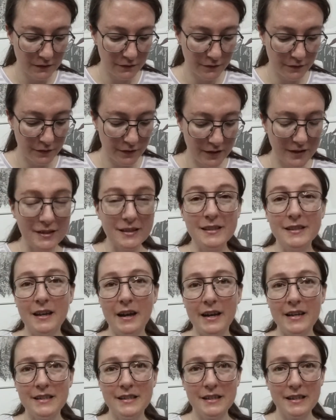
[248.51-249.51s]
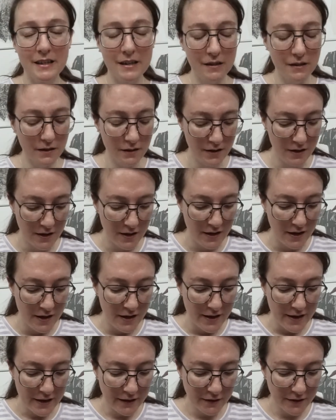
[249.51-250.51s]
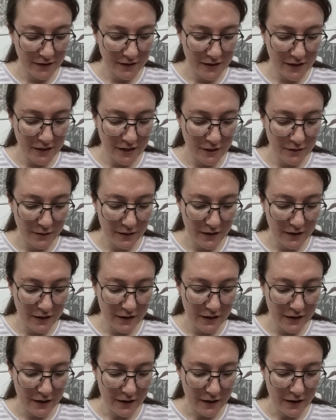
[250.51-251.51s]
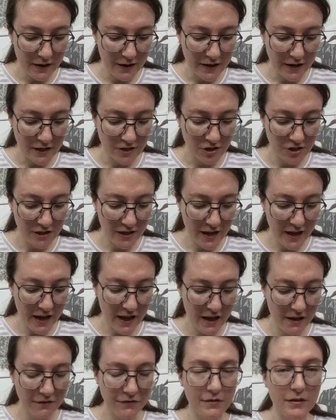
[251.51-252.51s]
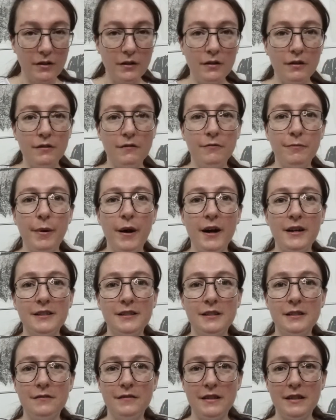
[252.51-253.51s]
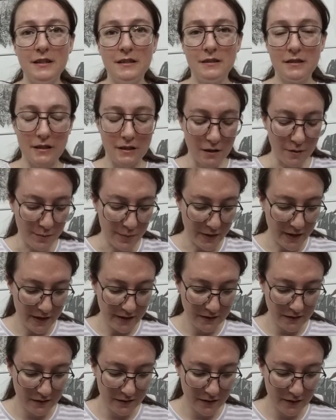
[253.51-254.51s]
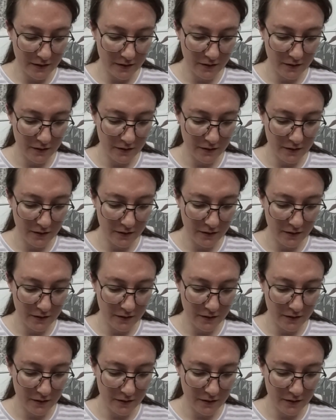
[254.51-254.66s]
For the sizing, it looks like you get 1.5 inches of positive ease in the bust.